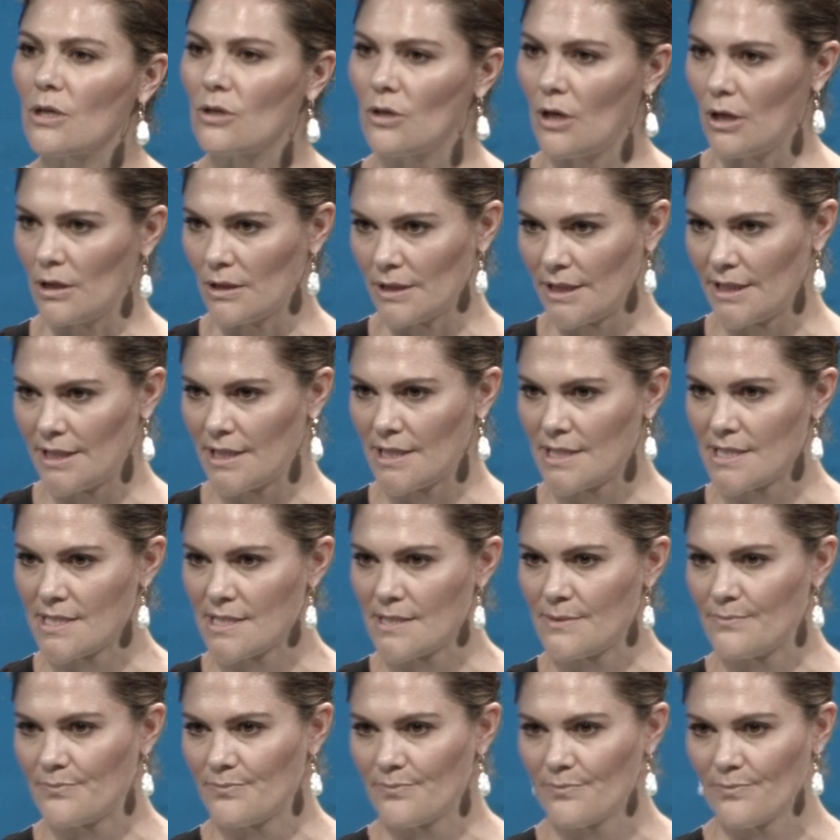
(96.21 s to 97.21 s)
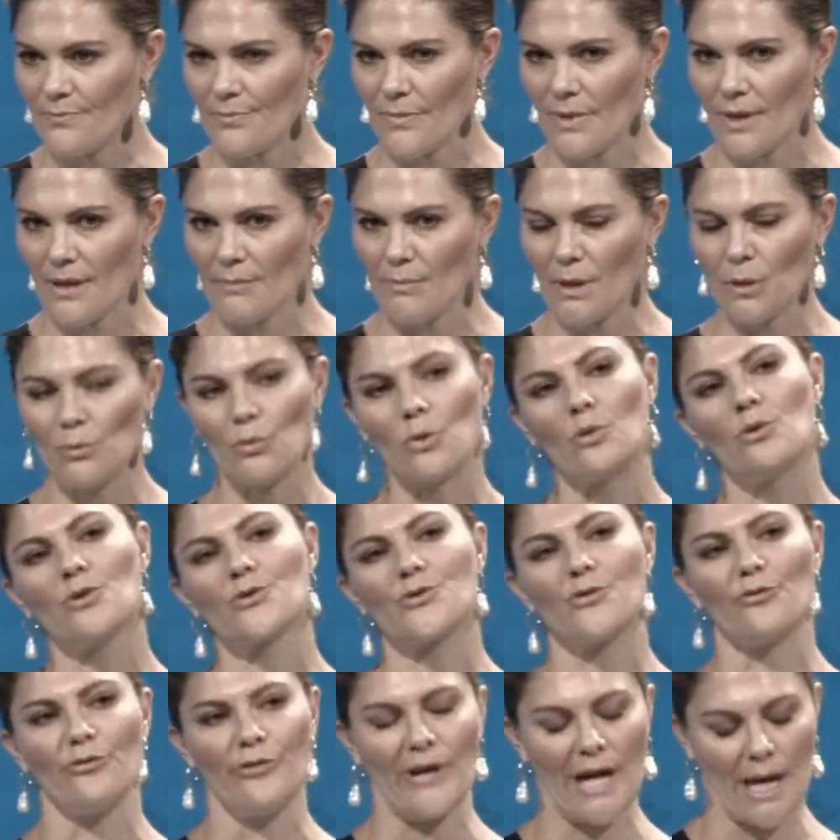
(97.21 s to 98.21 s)
colleagues, but we're
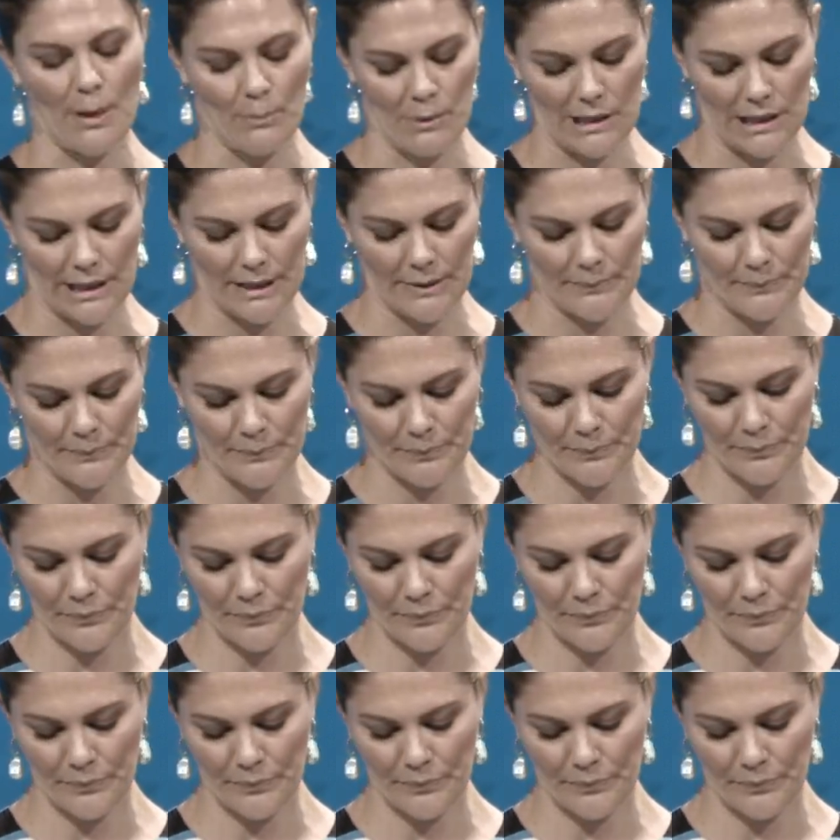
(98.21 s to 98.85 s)
also family.